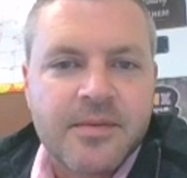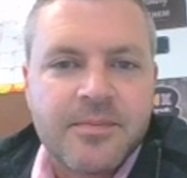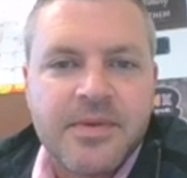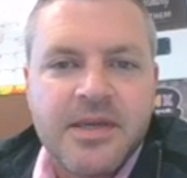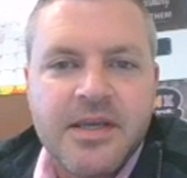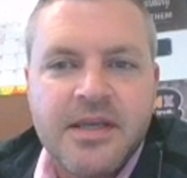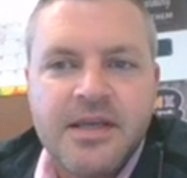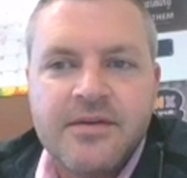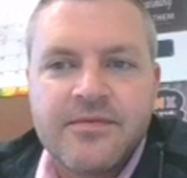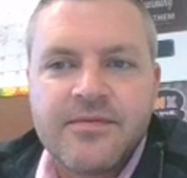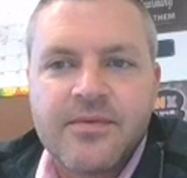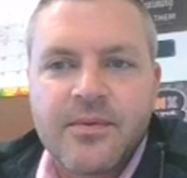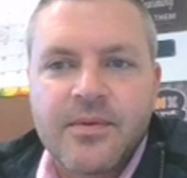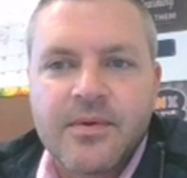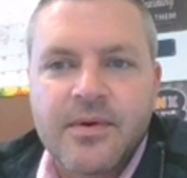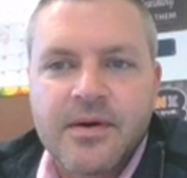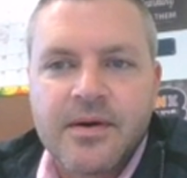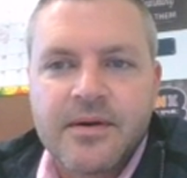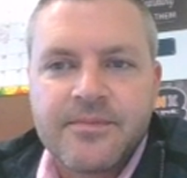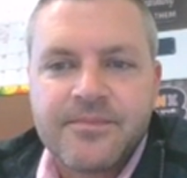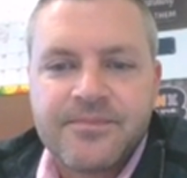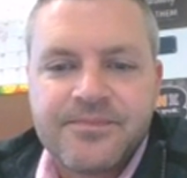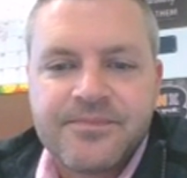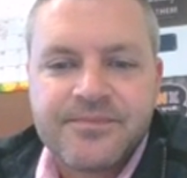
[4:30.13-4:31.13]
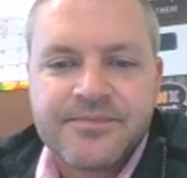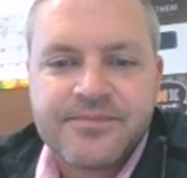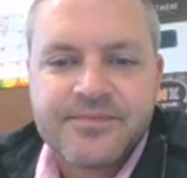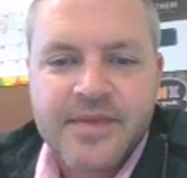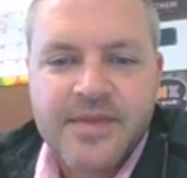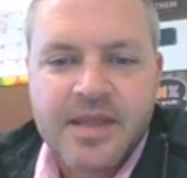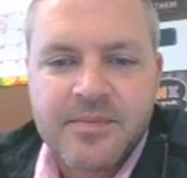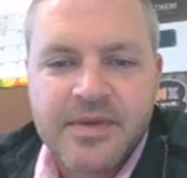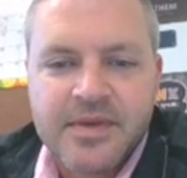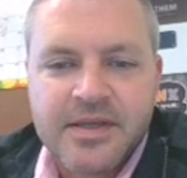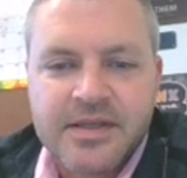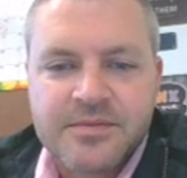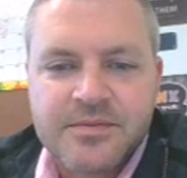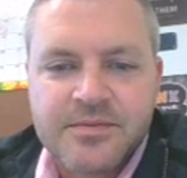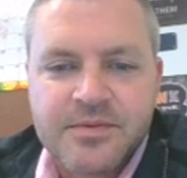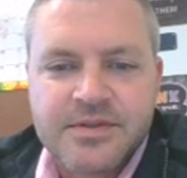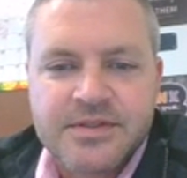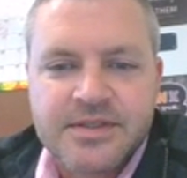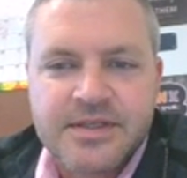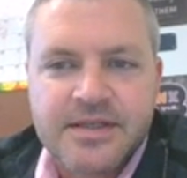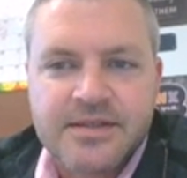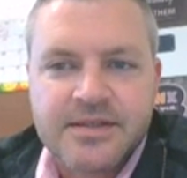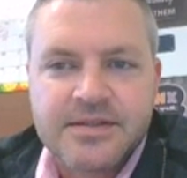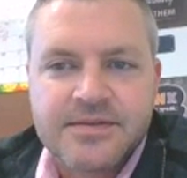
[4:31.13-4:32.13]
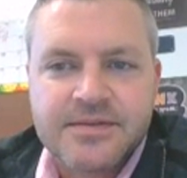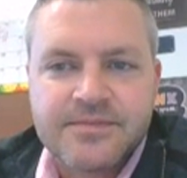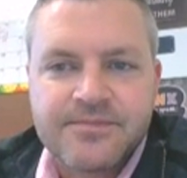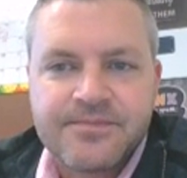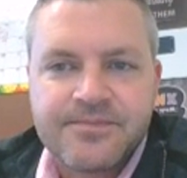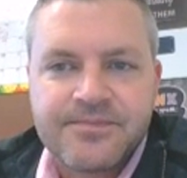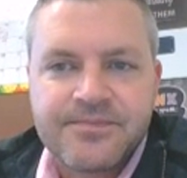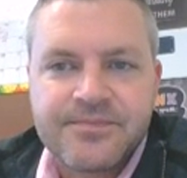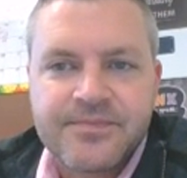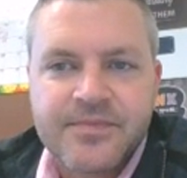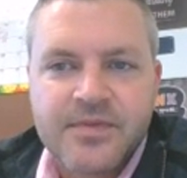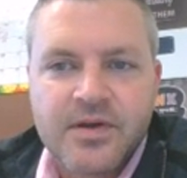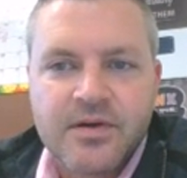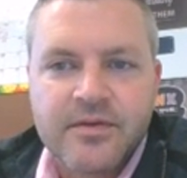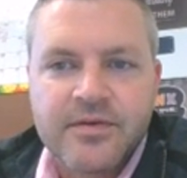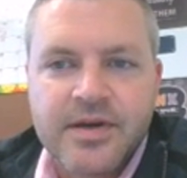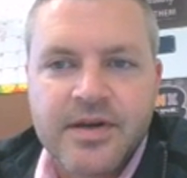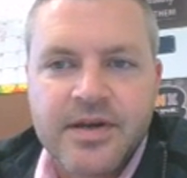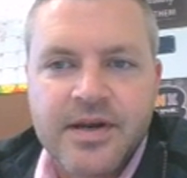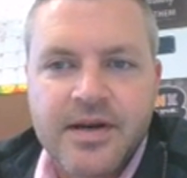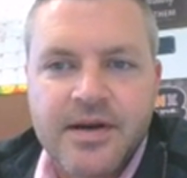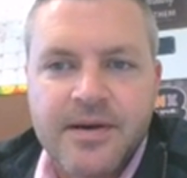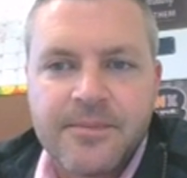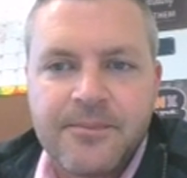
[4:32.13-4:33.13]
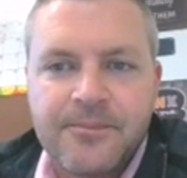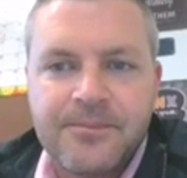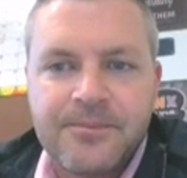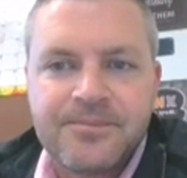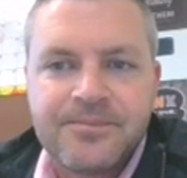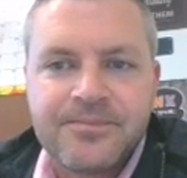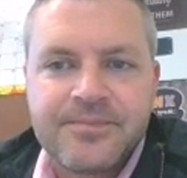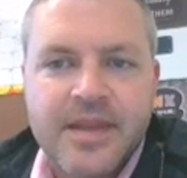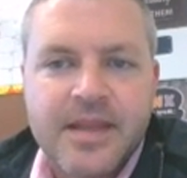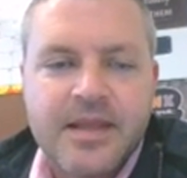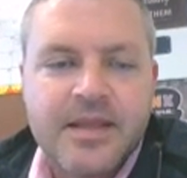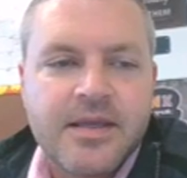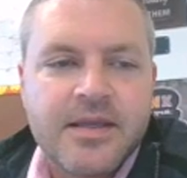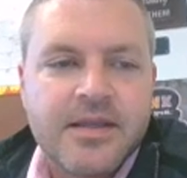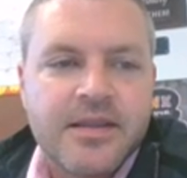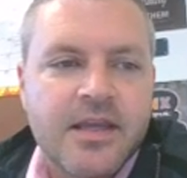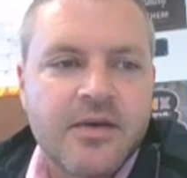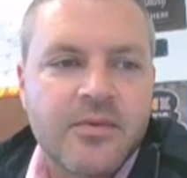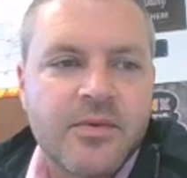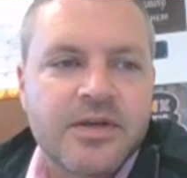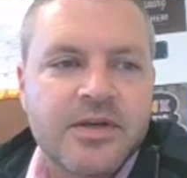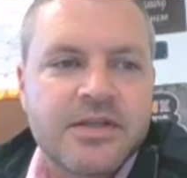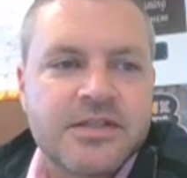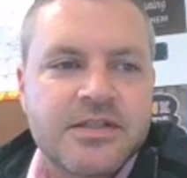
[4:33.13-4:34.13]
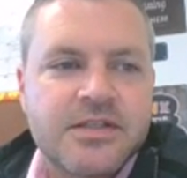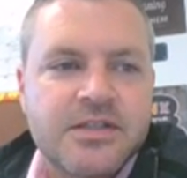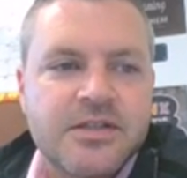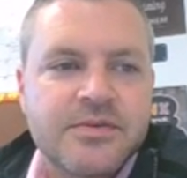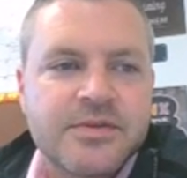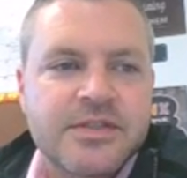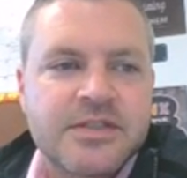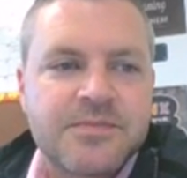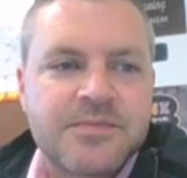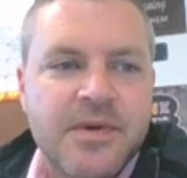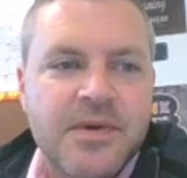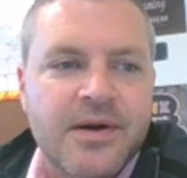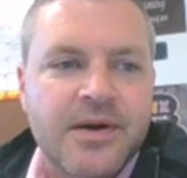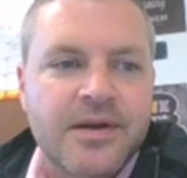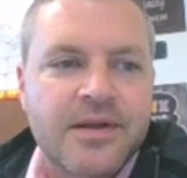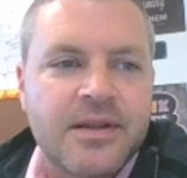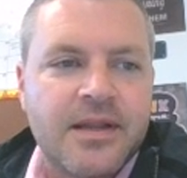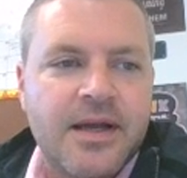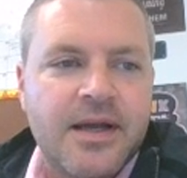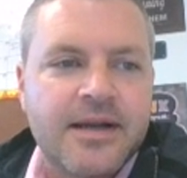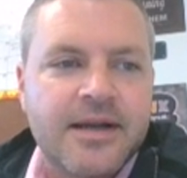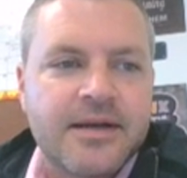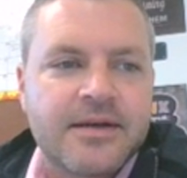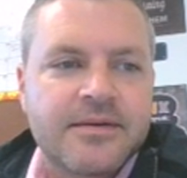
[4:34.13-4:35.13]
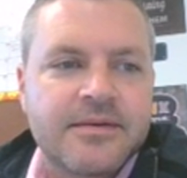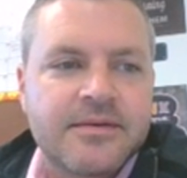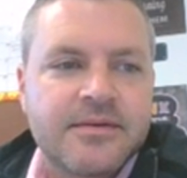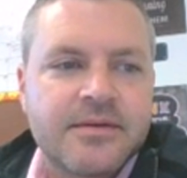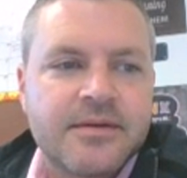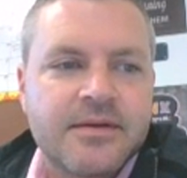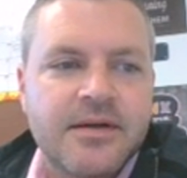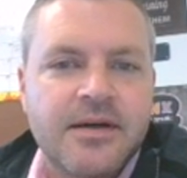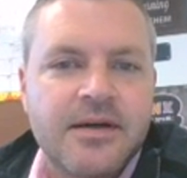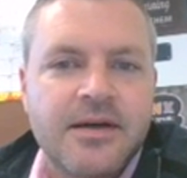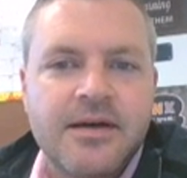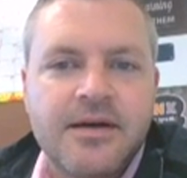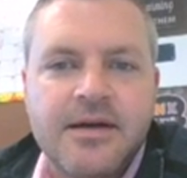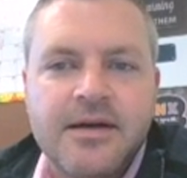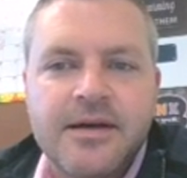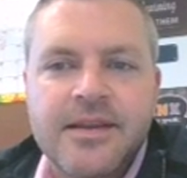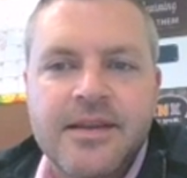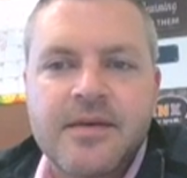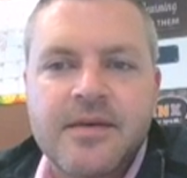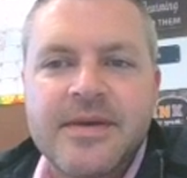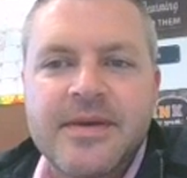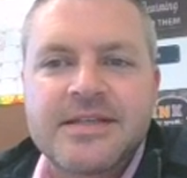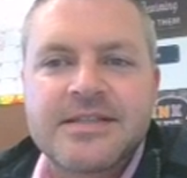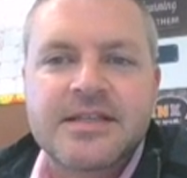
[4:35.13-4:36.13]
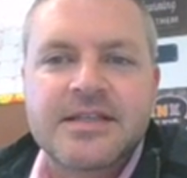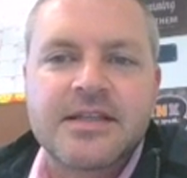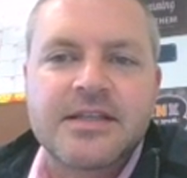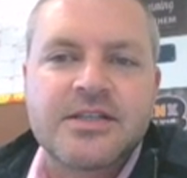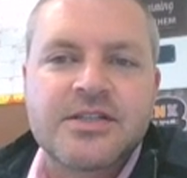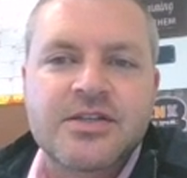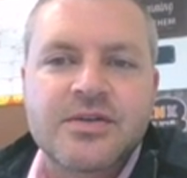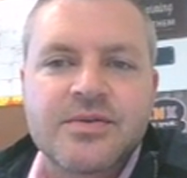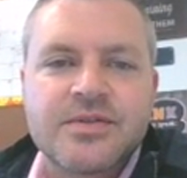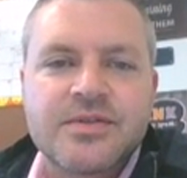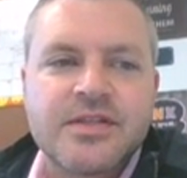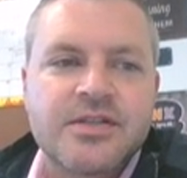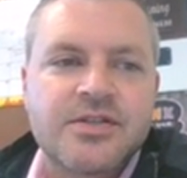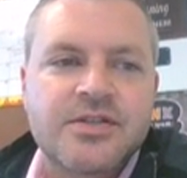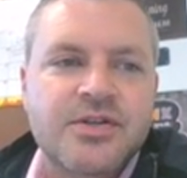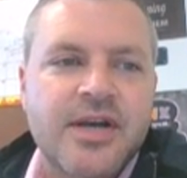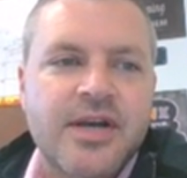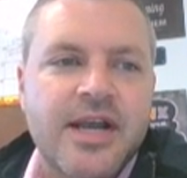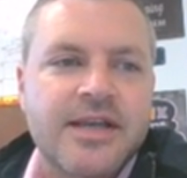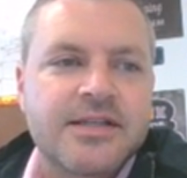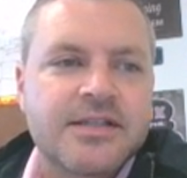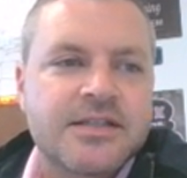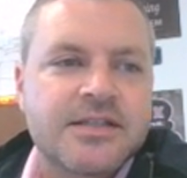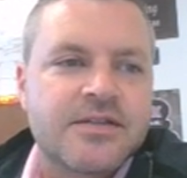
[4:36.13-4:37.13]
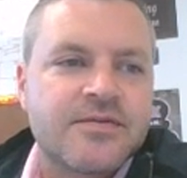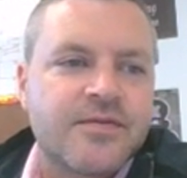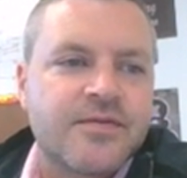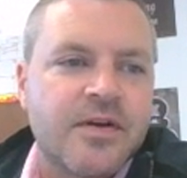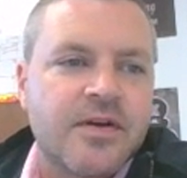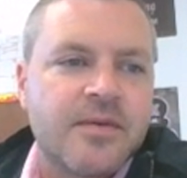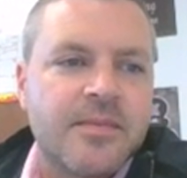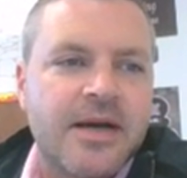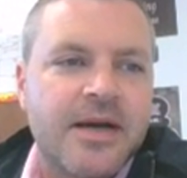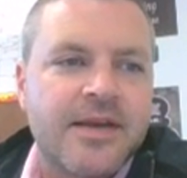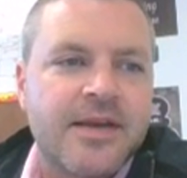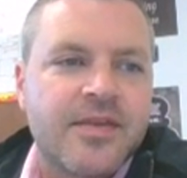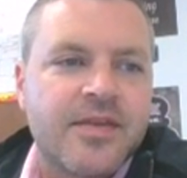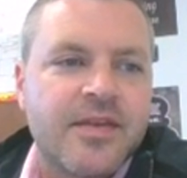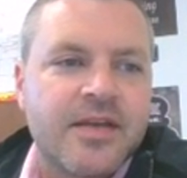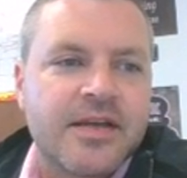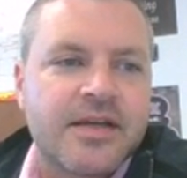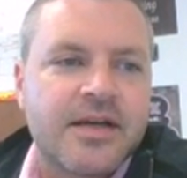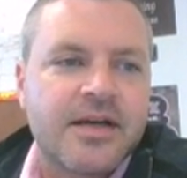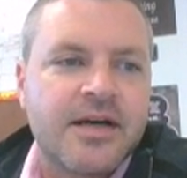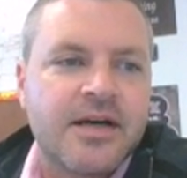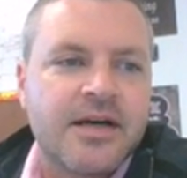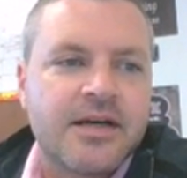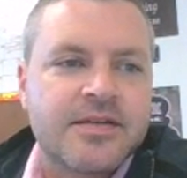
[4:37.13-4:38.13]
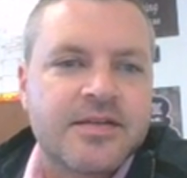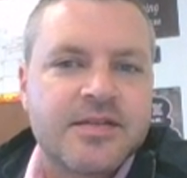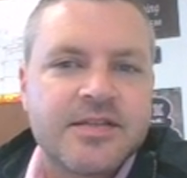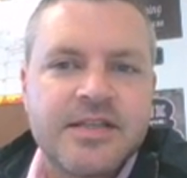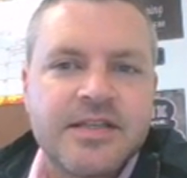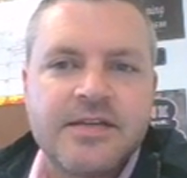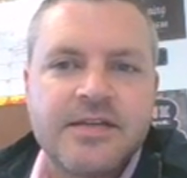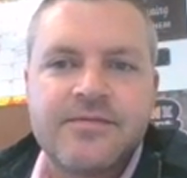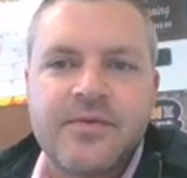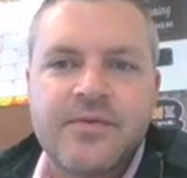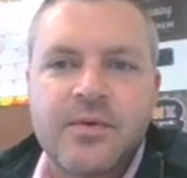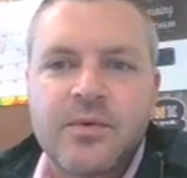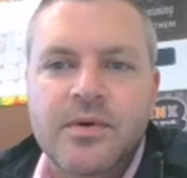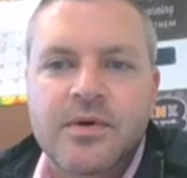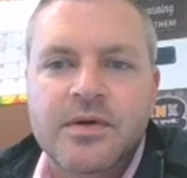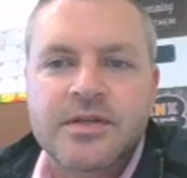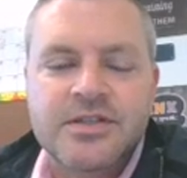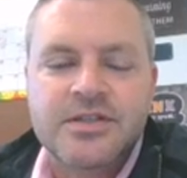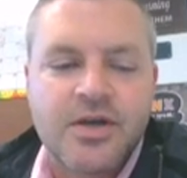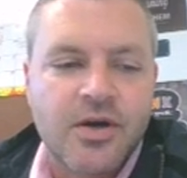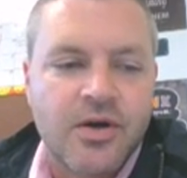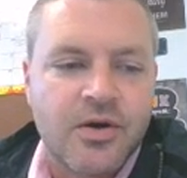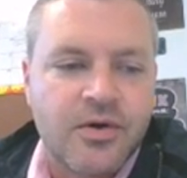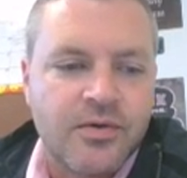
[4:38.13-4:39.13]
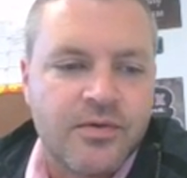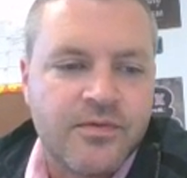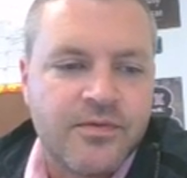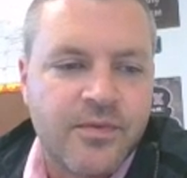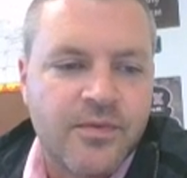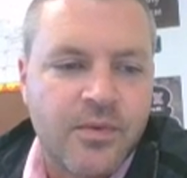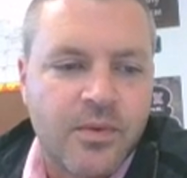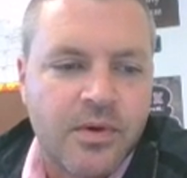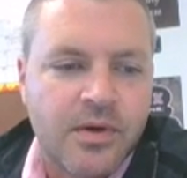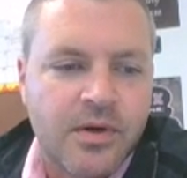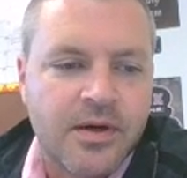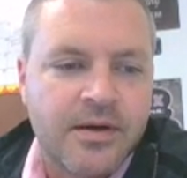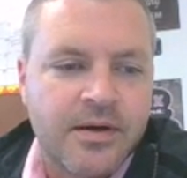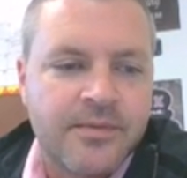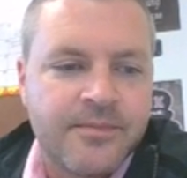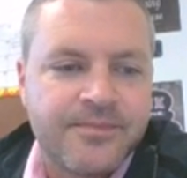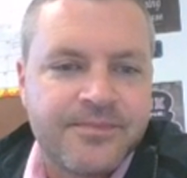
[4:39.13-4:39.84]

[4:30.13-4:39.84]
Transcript: P4. That makes more sense. Over here. They want us to do a spark line that basically shows the trends from, I think, C4 to 04.